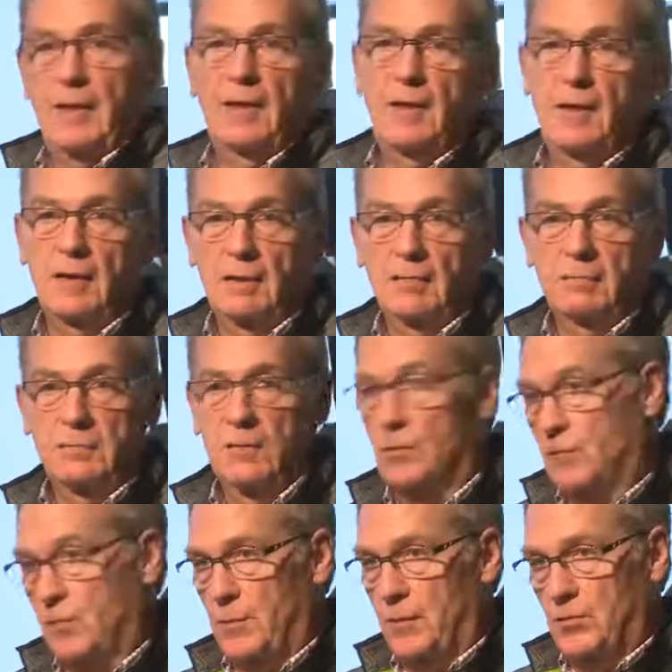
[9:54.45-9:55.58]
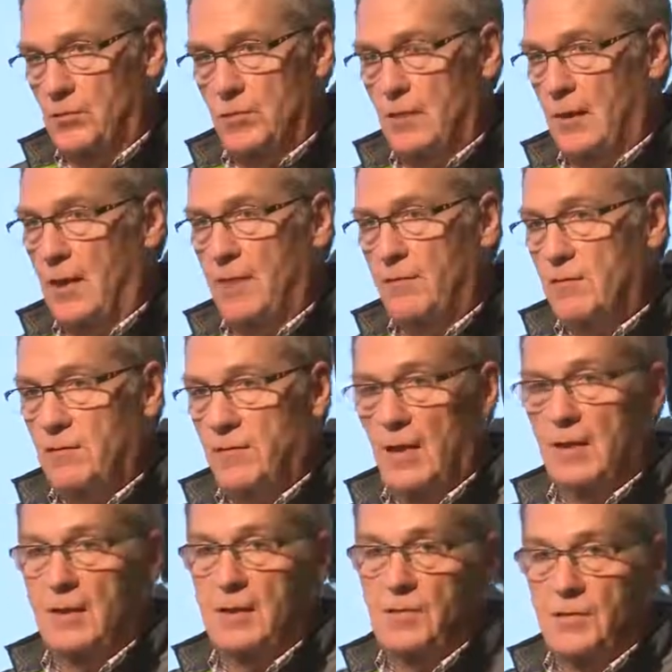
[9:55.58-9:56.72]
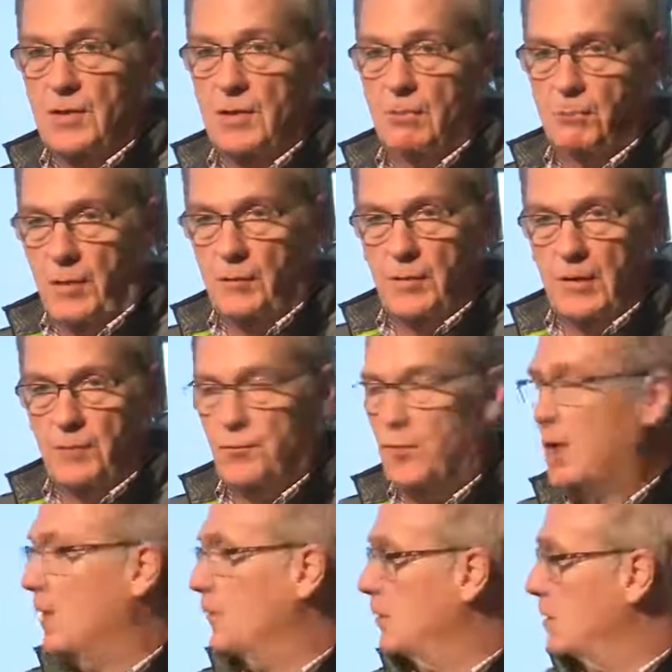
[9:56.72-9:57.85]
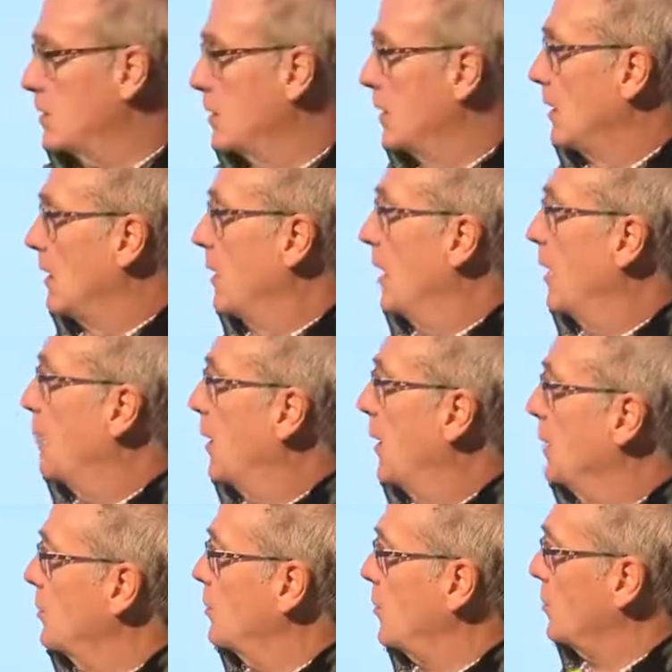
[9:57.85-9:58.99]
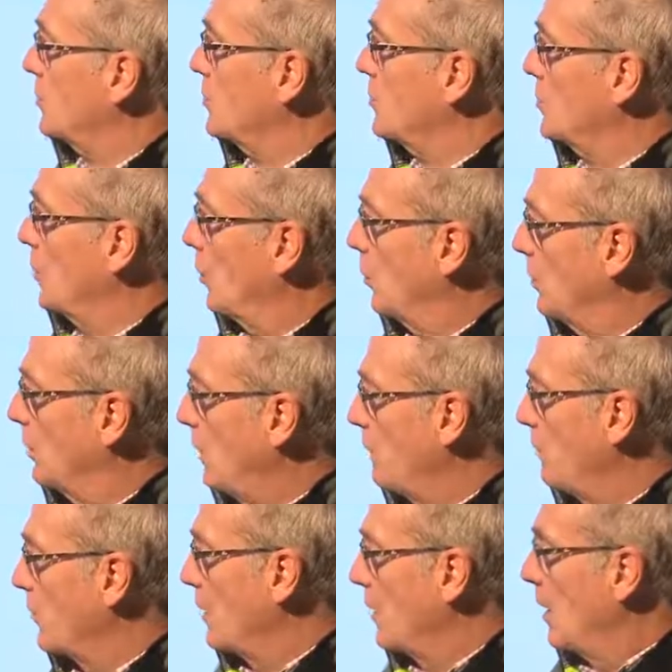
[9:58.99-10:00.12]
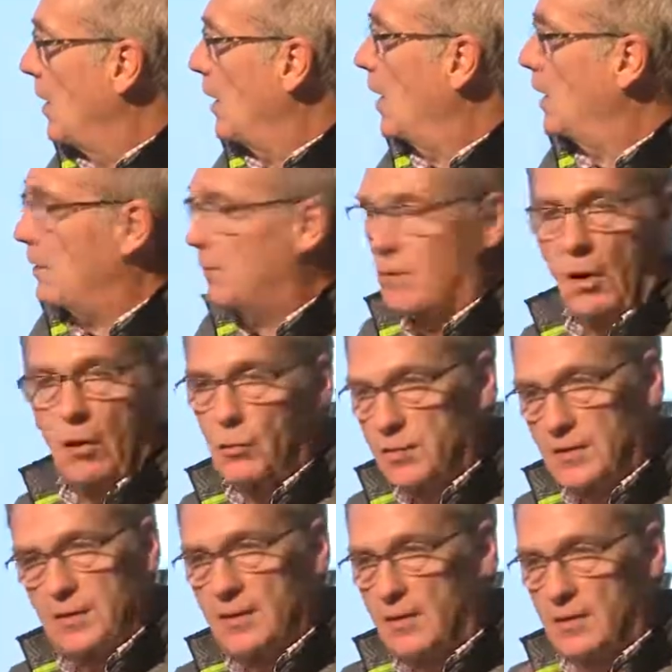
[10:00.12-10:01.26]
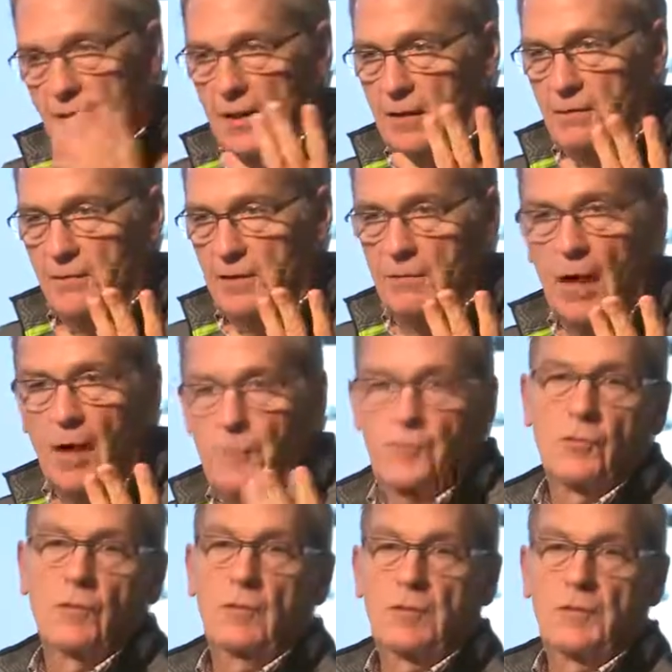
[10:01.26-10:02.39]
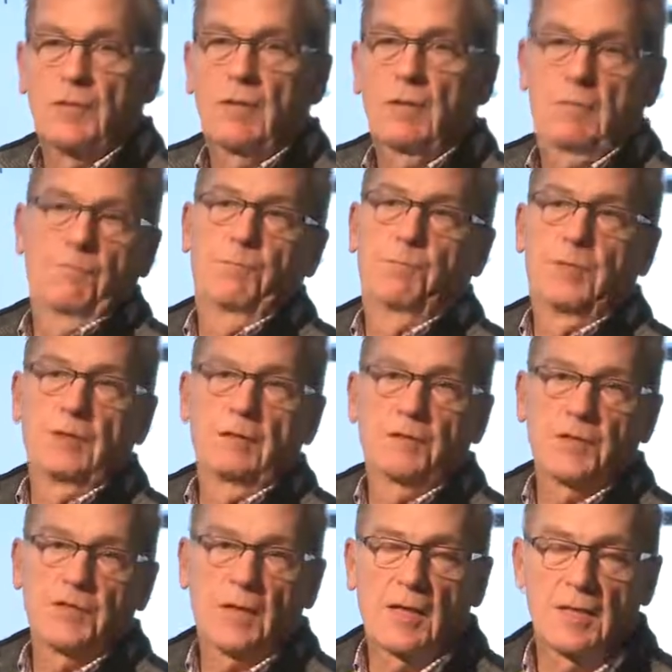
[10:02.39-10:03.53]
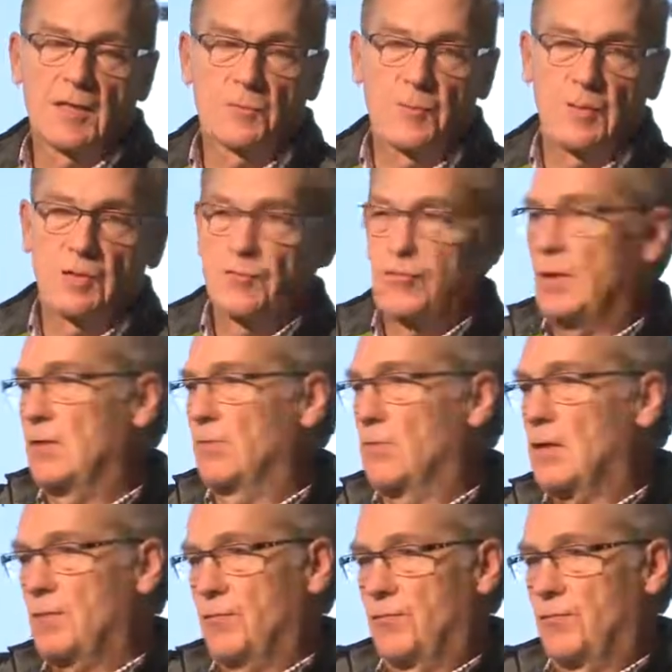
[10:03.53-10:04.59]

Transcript: planning, not to mention clever financing, public-private uh, partnerships and so on. Uh, the whole city is kind of in uproar as they build this high-speed train right